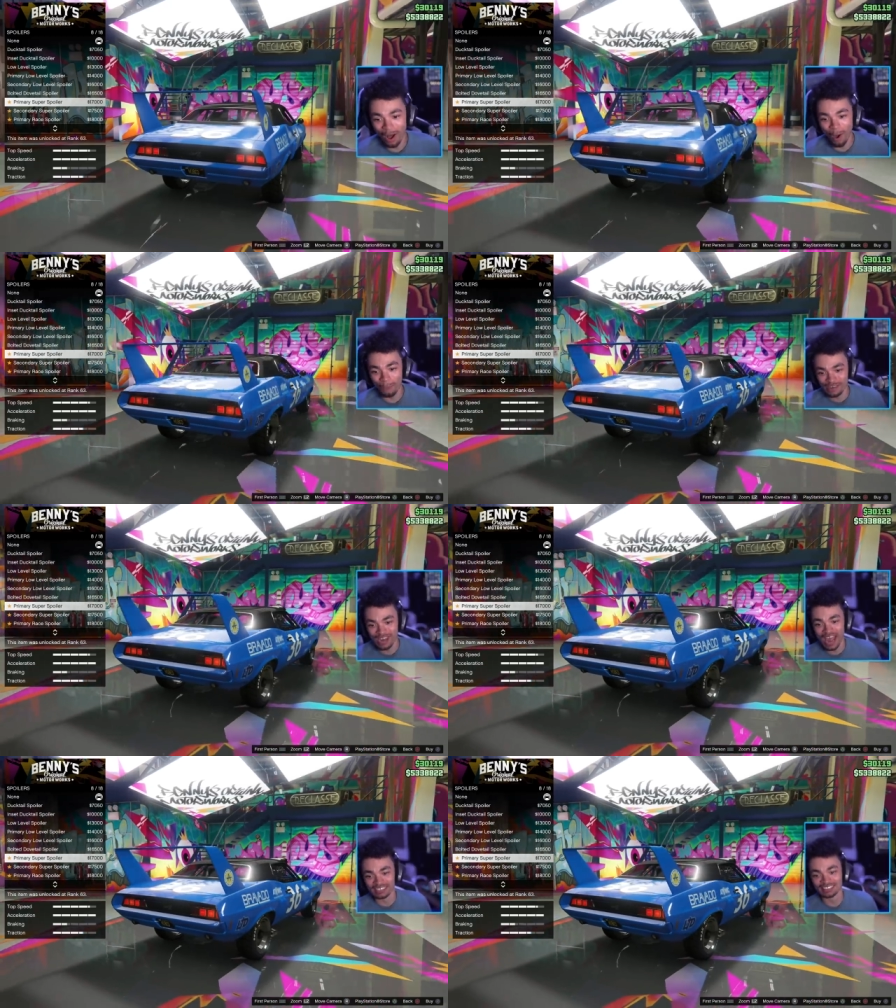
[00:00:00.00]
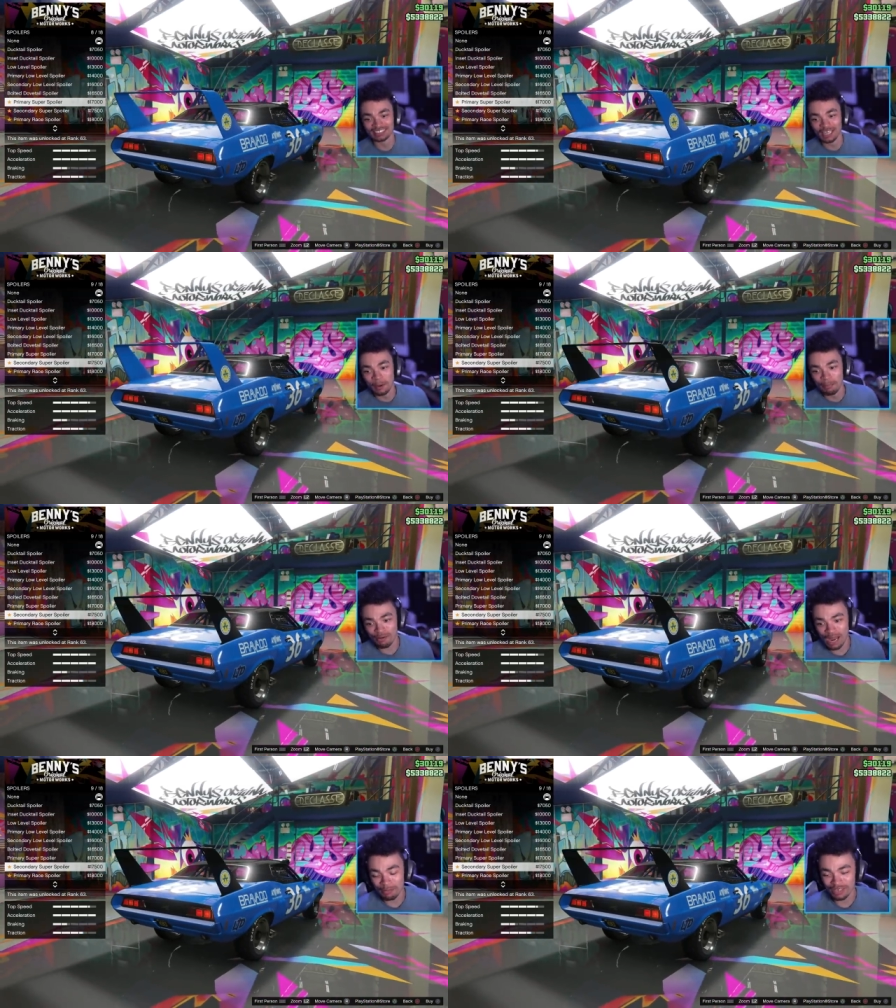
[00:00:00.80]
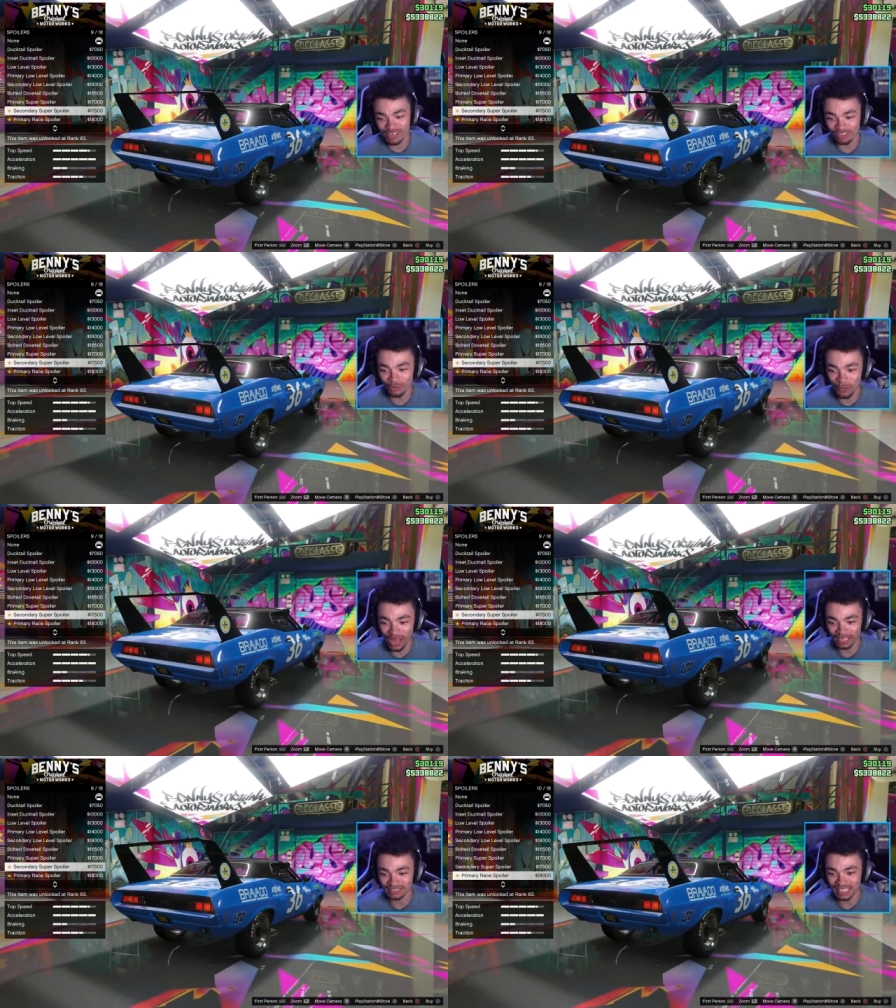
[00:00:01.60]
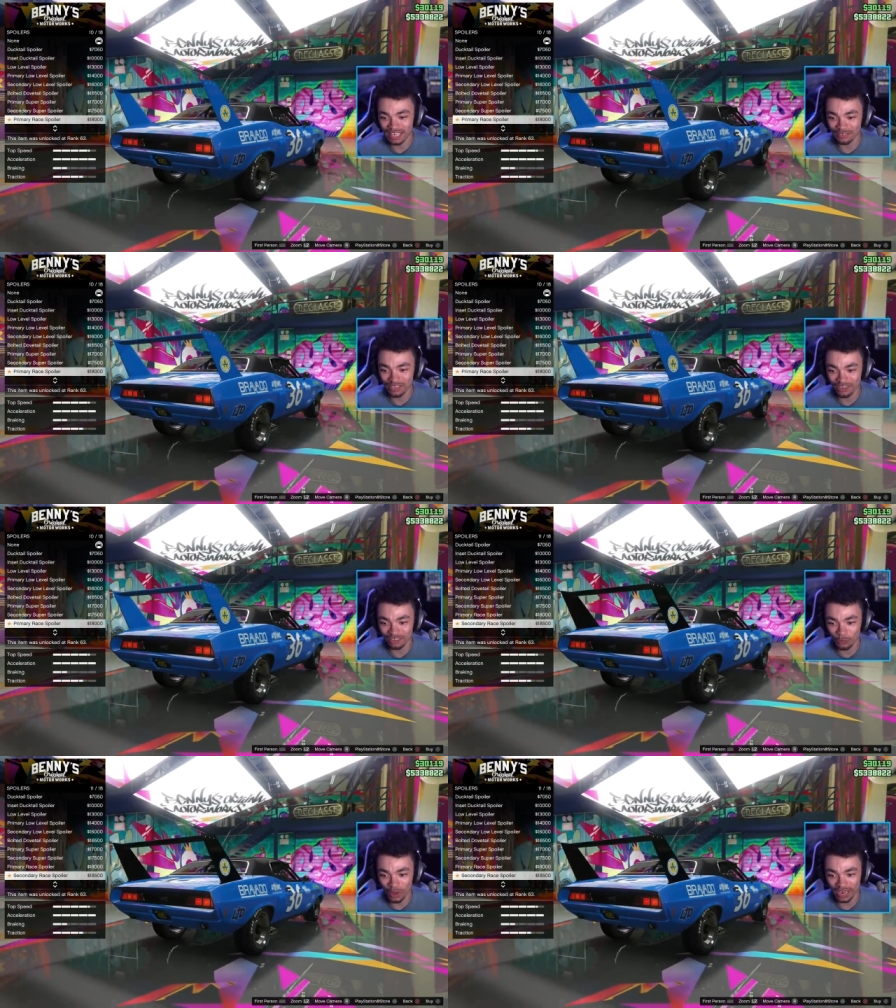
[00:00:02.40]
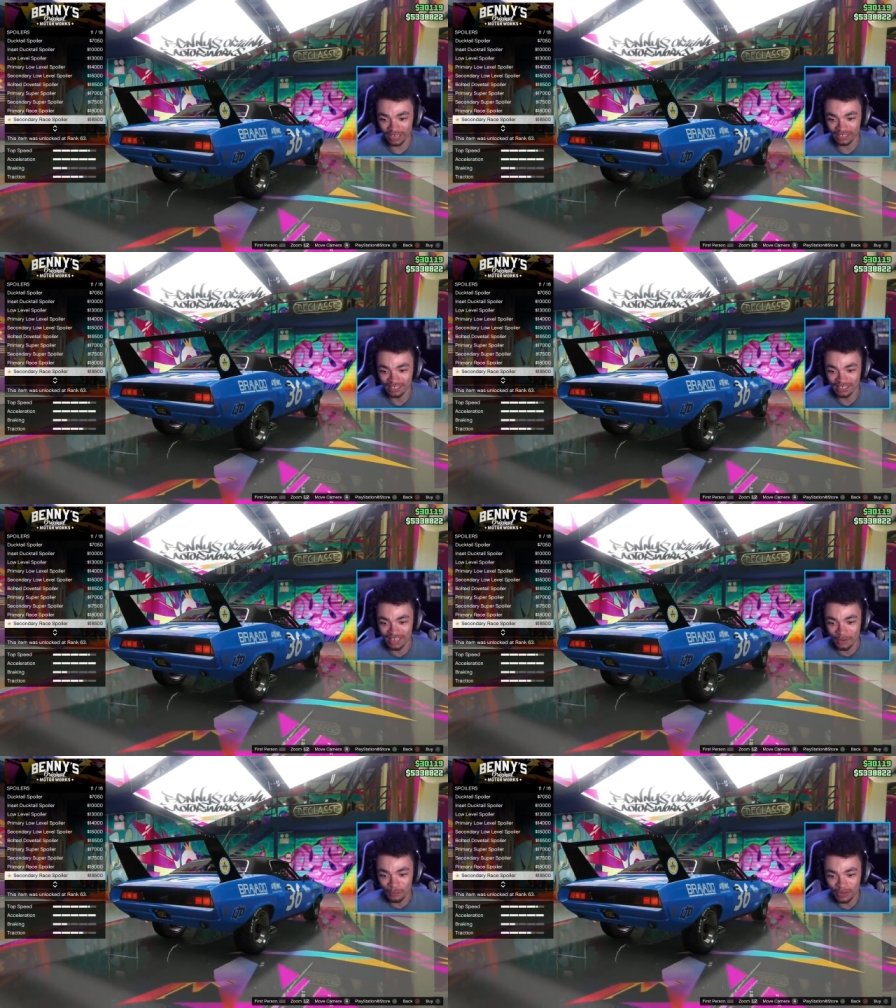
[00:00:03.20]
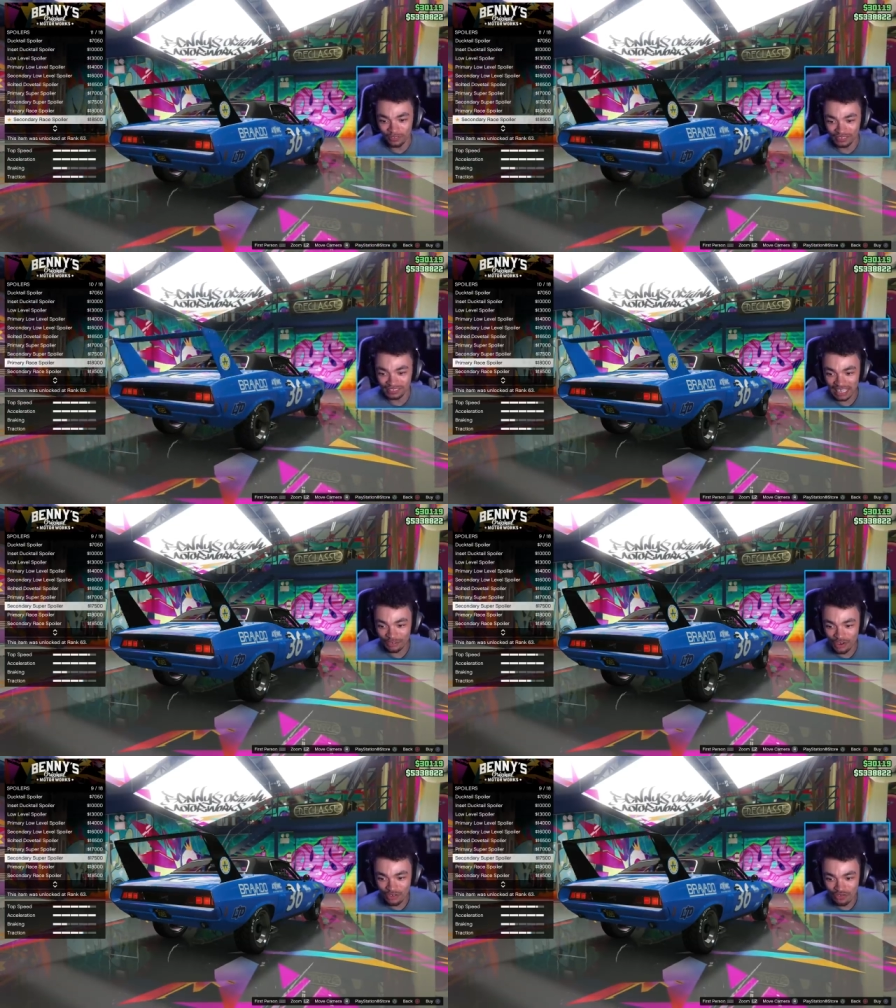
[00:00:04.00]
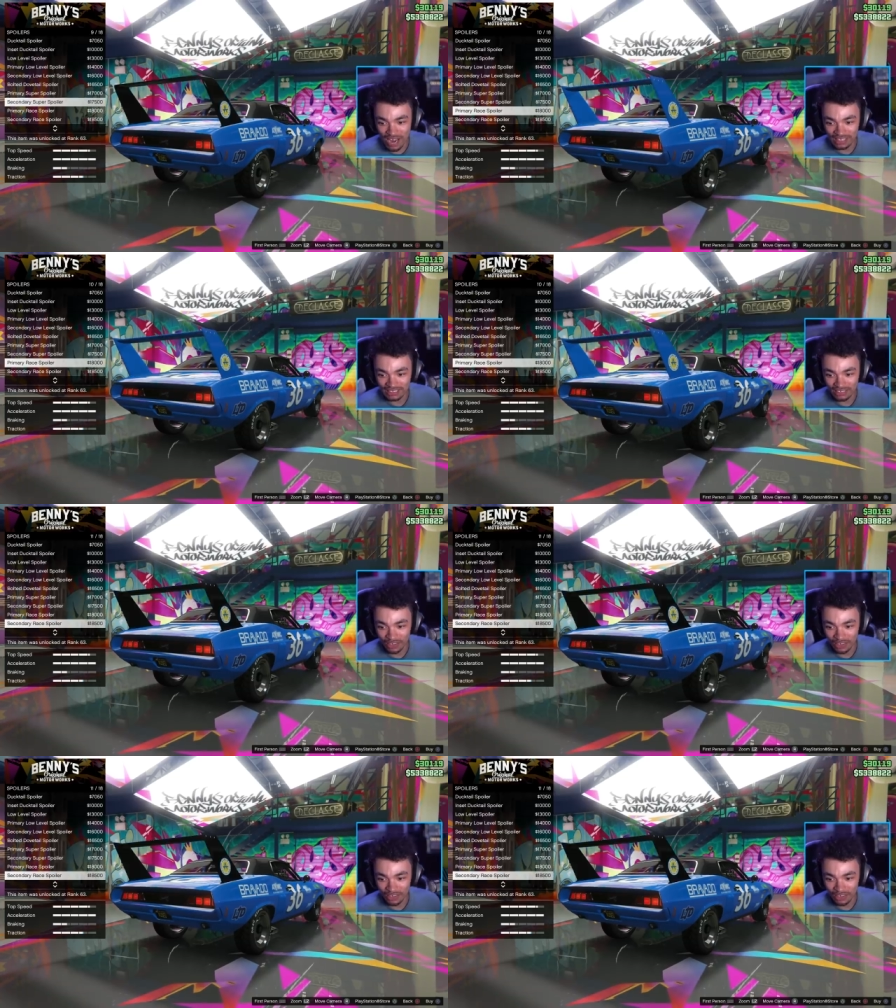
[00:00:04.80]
Oh yes, primary color Wang, secondary color Wang. We got the secondary race.